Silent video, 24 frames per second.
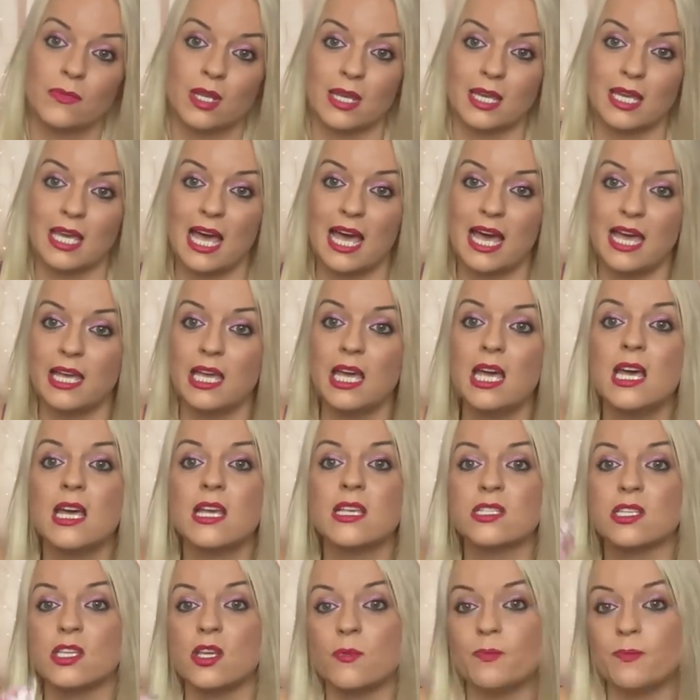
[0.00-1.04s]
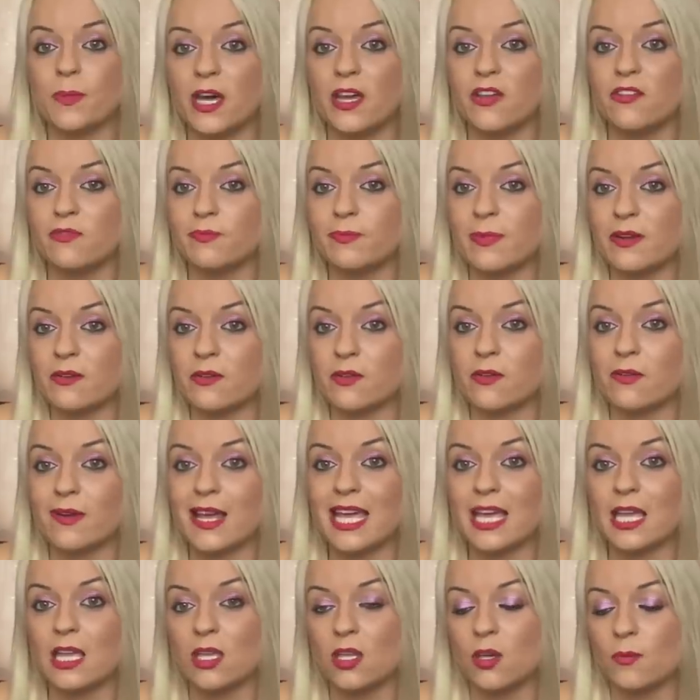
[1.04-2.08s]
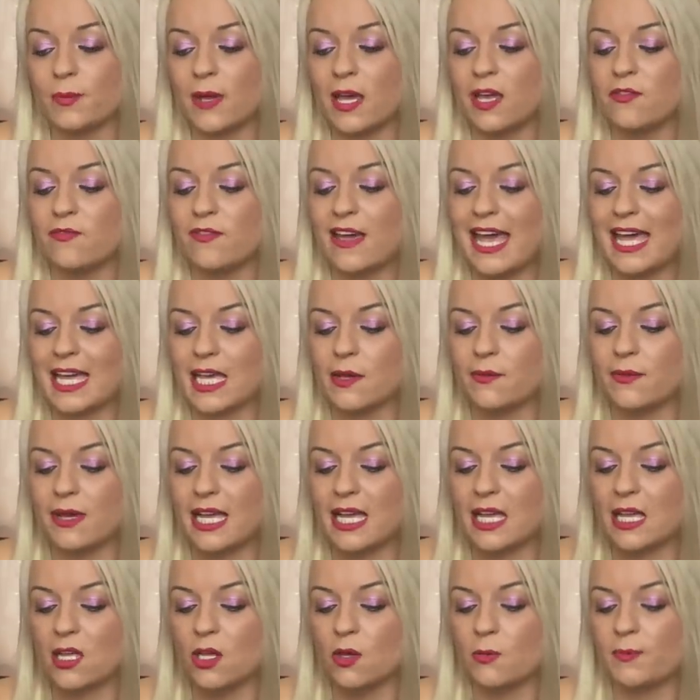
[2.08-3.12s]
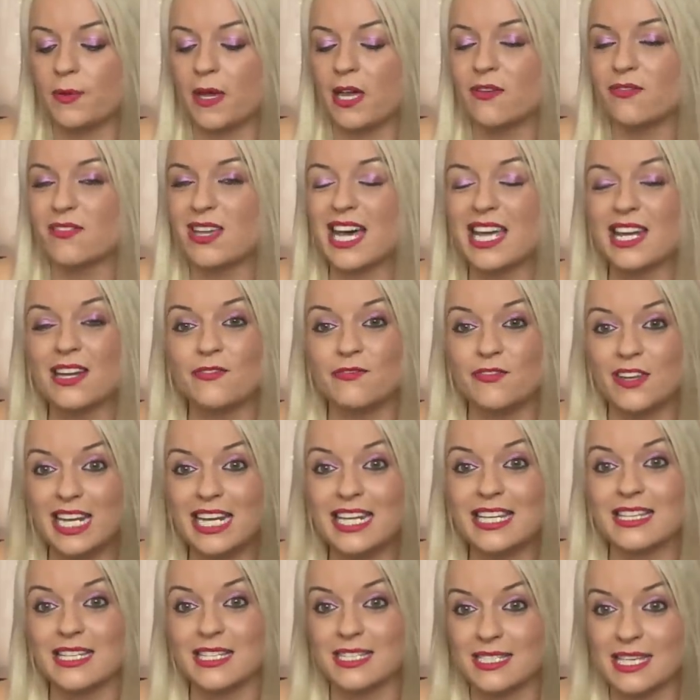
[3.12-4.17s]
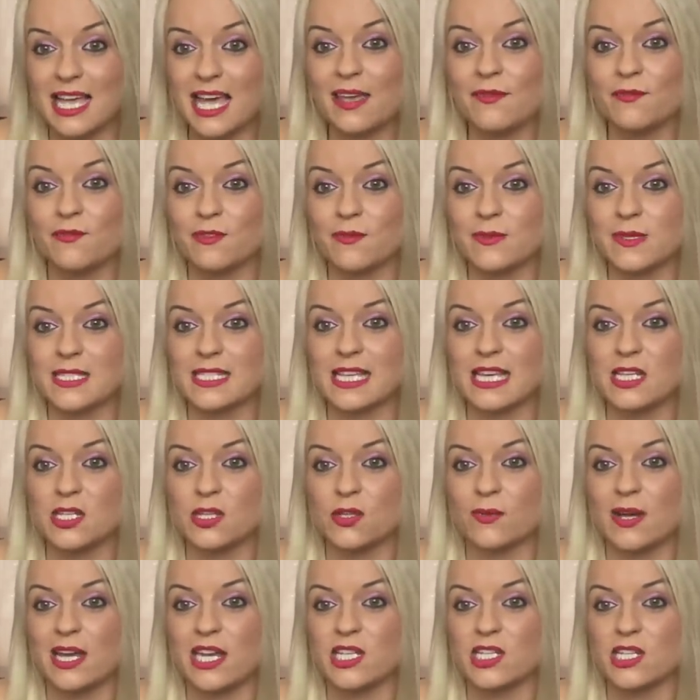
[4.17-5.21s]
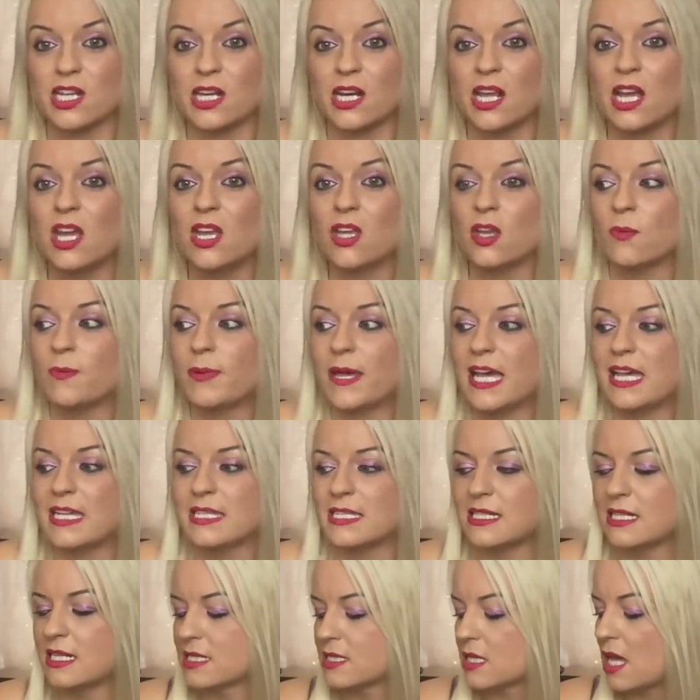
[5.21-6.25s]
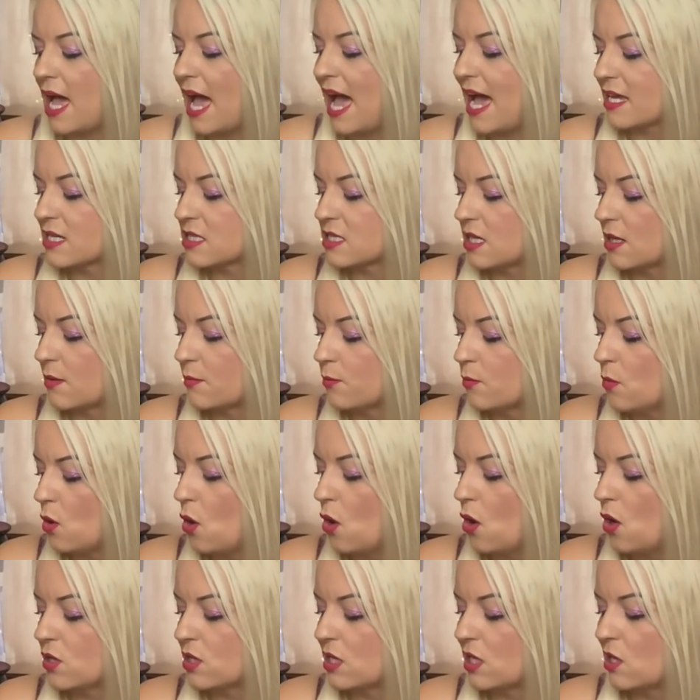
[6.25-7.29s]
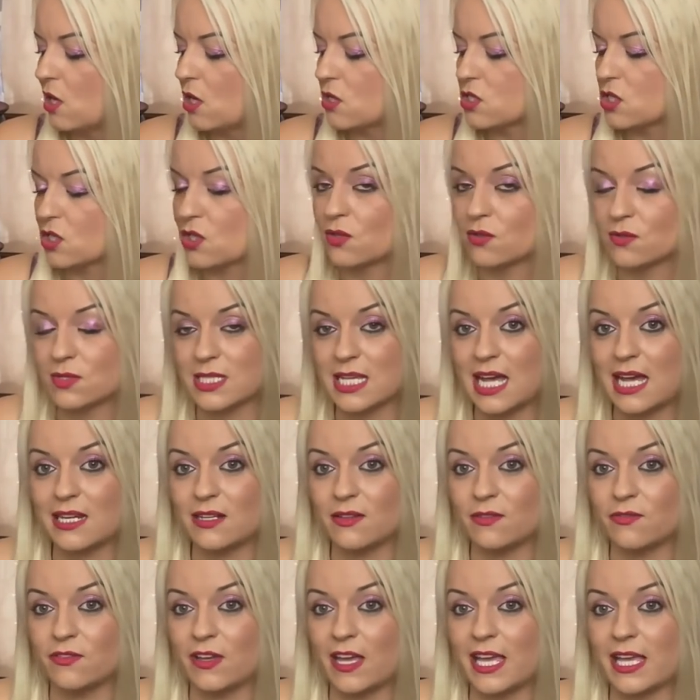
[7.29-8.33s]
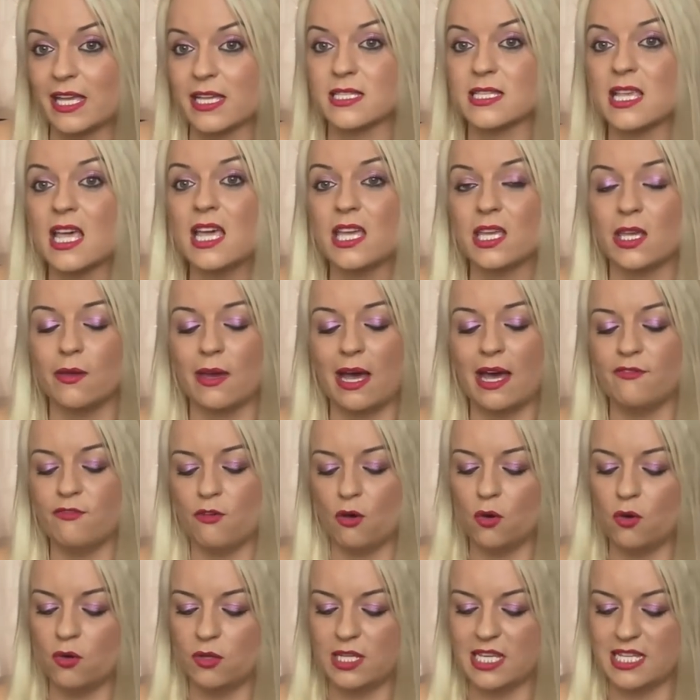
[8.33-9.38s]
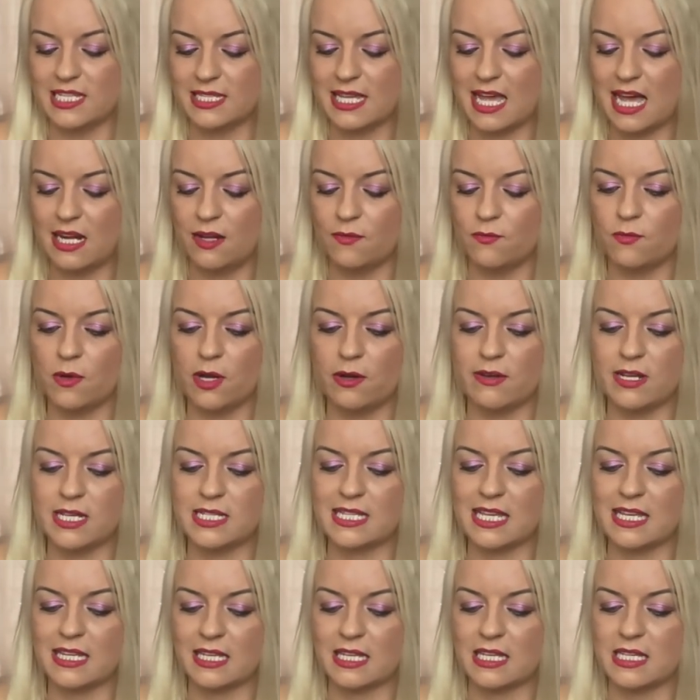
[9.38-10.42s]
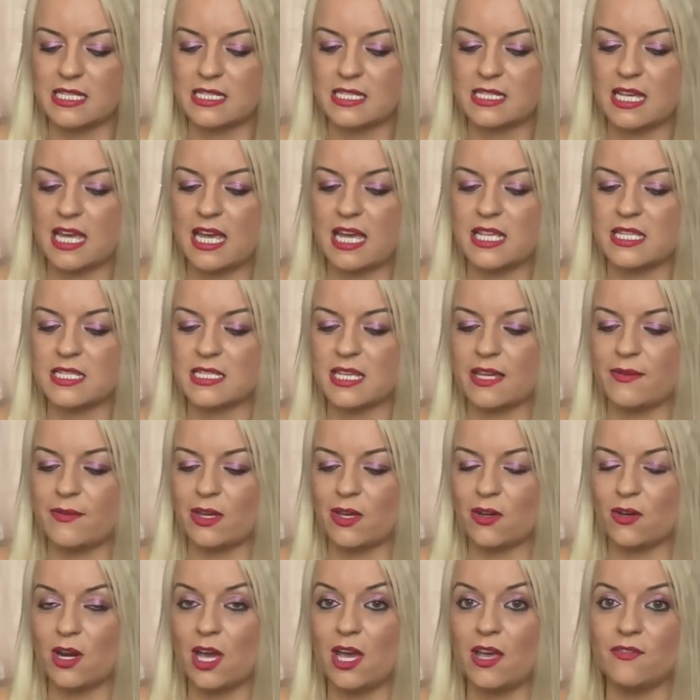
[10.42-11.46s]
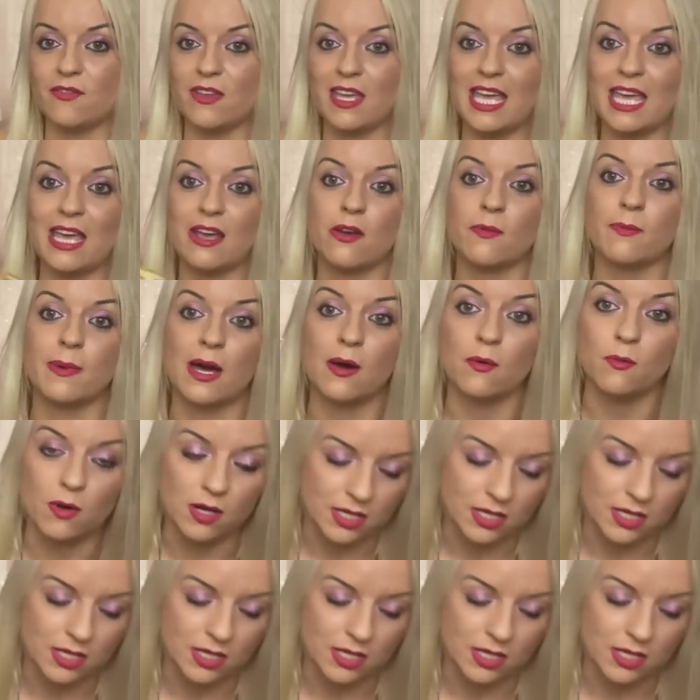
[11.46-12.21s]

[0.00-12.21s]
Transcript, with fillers: okay so you're both mirroring you're both echoing you're both kind of feeling the same from the situation your person is acting more on the logical side of things you have all this kind of worries and concerns going on over here about